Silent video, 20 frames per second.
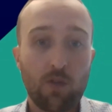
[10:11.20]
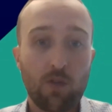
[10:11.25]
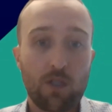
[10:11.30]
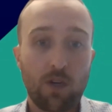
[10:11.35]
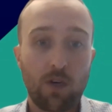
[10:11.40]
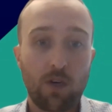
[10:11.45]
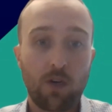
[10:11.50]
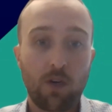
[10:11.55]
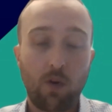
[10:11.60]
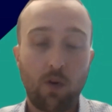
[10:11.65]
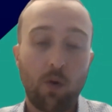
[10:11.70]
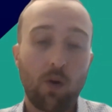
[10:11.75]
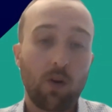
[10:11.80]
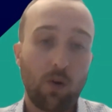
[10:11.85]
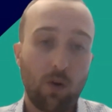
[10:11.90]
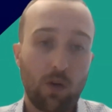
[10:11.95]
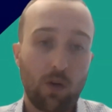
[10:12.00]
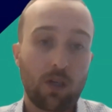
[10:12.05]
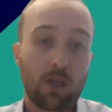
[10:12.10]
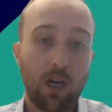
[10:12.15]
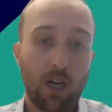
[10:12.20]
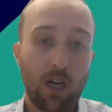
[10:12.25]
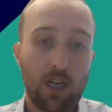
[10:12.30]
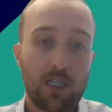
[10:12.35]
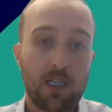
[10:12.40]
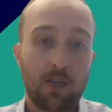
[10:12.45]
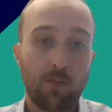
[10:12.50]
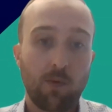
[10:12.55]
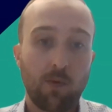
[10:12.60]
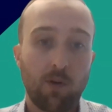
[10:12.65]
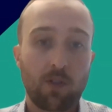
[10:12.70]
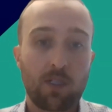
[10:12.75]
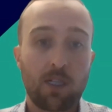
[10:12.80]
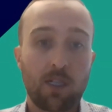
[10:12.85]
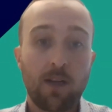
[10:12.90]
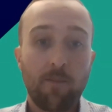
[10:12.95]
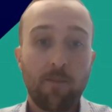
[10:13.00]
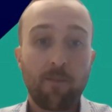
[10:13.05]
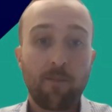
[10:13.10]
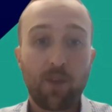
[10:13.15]
user or
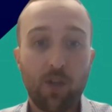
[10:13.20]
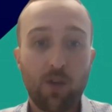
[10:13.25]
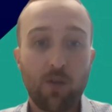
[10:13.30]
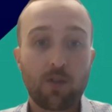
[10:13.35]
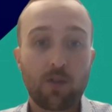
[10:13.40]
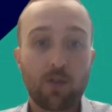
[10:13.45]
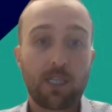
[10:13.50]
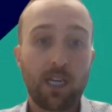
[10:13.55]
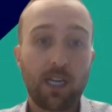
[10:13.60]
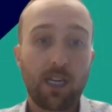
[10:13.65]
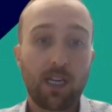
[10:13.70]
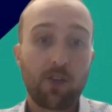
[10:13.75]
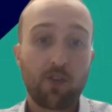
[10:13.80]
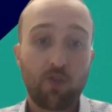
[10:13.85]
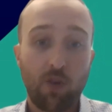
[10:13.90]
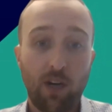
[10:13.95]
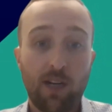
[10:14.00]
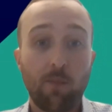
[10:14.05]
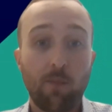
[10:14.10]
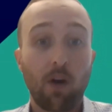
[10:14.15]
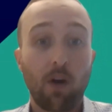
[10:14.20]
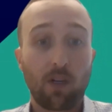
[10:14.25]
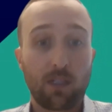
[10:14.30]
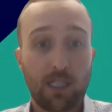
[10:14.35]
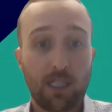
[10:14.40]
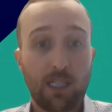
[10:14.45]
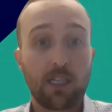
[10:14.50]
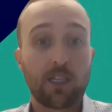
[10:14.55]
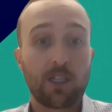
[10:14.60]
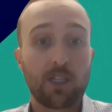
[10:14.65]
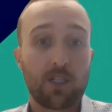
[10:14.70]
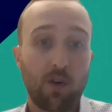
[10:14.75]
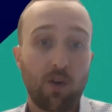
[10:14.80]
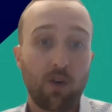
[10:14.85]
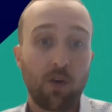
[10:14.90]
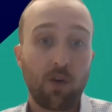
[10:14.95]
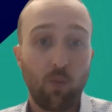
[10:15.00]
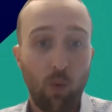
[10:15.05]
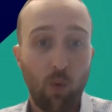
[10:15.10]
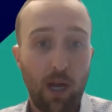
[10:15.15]
customers using trademarks in a
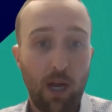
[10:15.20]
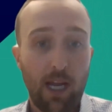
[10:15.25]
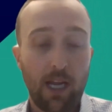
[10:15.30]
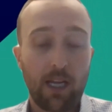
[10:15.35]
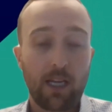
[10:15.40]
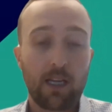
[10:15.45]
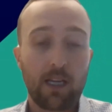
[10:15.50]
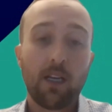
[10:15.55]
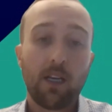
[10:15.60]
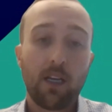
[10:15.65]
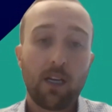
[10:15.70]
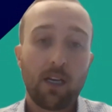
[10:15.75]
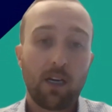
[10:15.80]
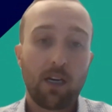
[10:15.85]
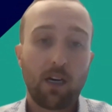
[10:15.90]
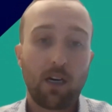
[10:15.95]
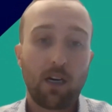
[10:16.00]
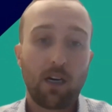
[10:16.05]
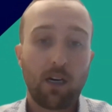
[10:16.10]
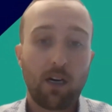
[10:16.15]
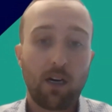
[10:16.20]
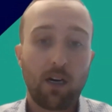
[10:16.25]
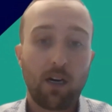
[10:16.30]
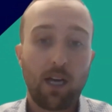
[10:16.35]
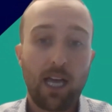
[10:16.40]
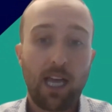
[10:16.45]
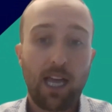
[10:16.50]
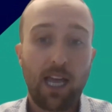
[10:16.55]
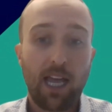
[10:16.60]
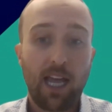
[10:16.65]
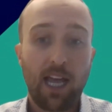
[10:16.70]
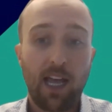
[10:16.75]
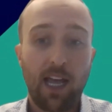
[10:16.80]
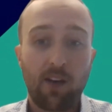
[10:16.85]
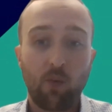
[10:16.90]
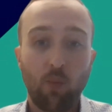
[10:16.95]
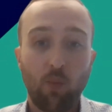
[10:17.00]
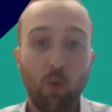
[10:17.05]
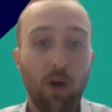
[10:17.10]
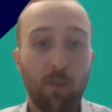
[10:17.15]
certain way.
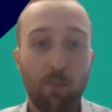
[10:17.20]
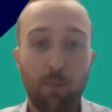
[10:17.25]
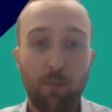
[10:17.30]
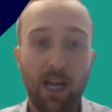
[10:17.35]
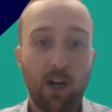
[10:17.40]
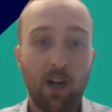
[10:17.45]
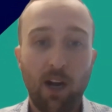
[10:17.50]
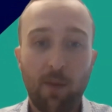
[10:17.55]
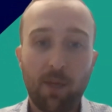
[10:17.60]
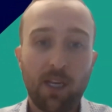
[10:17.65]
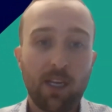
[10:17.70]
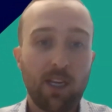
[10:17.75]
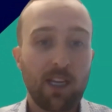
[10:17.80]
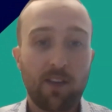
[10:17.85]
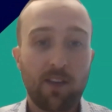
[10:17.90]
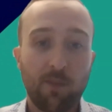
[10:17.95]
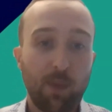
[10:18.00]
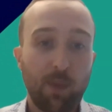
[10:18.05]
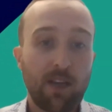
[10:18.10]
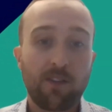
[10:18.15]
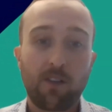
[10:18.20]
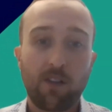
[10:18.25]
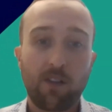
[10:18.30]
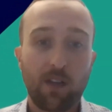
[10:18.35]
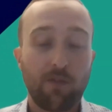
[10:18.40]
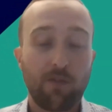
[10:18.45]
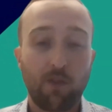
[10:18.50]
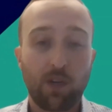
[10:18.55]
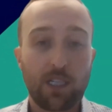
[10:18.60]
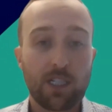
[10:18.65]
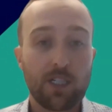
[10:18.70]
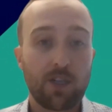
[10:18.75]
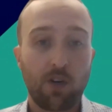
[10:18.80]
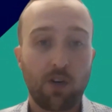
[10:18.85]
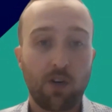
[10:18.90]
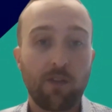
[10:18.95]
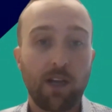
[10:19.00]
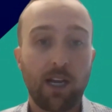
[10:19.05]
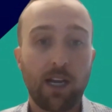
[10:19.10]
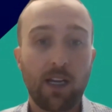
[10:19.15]
It's basically a free
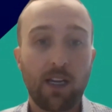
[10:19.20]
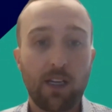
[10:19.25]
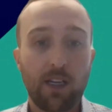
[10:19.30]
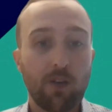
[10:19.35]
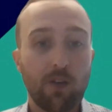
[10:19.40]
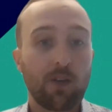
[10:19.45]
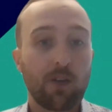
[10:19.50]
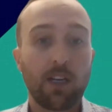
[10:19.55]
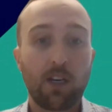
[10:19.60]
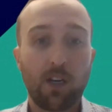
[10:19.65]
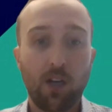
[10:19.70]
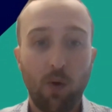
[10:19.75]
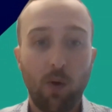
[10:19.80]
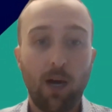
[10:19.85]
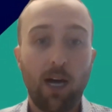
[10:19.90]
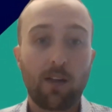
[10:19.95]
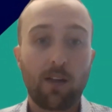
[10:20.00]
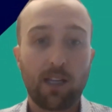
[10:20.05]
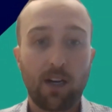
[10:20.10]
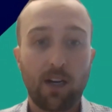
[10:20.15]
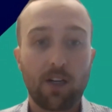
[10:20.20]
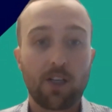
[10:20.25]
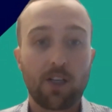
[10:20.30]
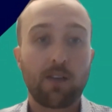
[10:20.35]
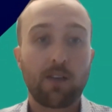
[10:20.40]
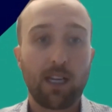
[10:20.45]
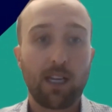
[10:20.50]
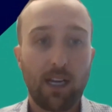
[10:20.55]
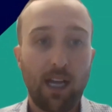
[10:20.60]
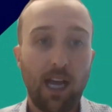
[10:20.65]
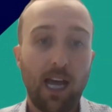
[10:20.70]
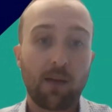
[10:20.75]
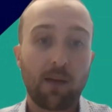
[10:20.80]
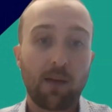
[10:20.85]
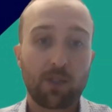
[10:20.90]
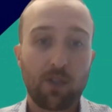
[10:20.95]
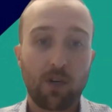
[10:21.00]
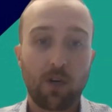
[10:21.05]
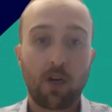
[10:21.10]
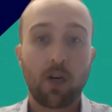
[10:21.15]
survey. You can go out there and you can
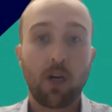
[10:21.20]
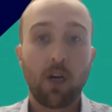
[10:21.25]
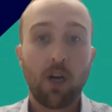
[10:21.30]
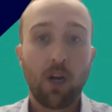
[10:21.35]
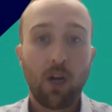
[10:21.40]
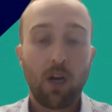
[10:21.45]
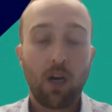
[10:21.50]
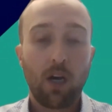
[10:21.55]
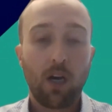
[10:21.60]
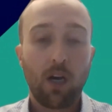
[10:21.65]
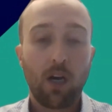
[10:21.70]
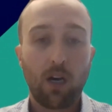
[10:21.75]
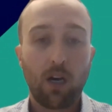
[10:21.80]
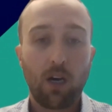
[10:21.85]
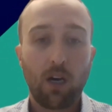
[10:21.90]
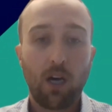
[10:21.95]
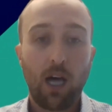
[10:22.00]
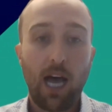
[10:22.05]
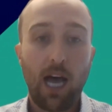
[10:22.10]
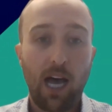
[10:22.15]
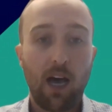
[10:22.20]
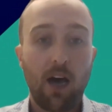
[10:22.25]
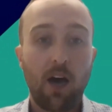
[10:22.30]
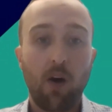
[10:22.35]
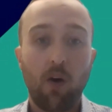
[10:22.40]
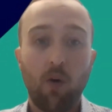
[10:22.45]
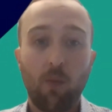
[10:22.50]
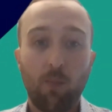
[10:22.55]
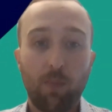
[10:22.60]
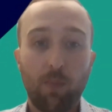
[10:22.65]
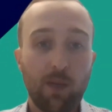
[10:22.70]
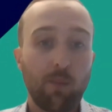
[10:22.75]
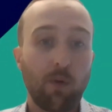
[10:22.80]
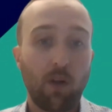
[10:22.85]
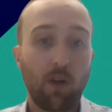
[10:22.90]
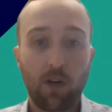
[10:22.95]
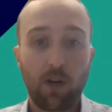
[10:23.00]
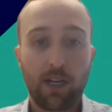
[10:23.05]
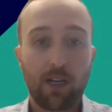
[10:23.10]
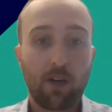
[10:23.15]
capture how
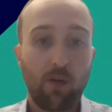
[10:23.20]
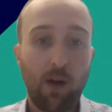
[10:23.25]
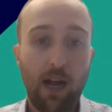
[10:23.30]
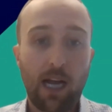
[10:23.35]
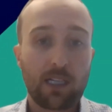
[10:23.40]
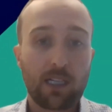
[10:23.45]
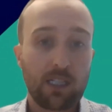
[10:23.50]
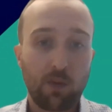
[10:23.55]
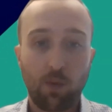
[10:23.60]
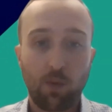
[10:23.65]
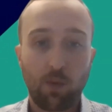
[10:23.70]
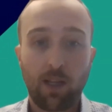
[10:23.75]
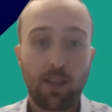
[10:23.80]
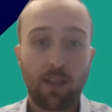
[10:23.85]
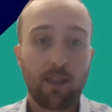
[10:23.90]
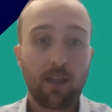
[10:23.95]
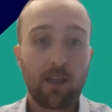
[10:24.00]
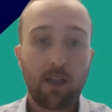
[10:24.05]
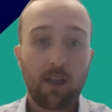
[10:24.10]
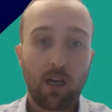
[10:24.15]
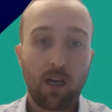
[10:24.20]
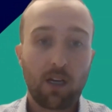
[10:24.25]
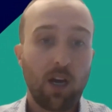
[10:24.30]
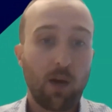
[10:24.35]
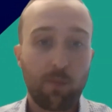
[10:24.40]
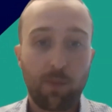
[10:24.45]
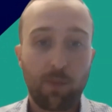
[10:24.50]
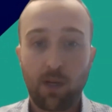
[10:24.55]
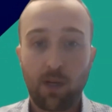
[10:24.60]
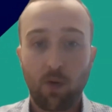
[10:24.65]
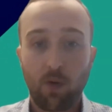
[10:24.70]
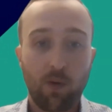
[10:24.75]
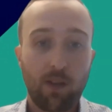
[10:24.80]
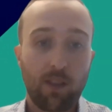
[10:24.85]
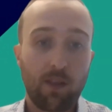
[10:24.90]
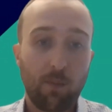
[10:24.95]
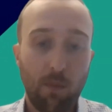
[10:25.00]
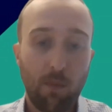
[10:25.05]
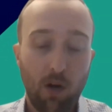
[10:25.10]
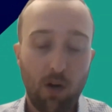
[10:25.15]
people are interacting with a company or
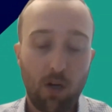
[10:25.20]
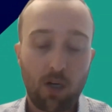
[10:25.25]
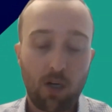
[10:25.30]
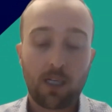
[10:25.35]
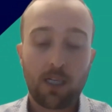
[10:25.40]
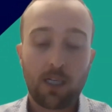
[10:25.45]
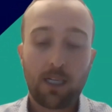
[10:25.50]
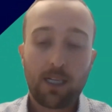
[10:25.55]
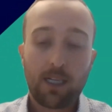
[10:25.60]
with a mark,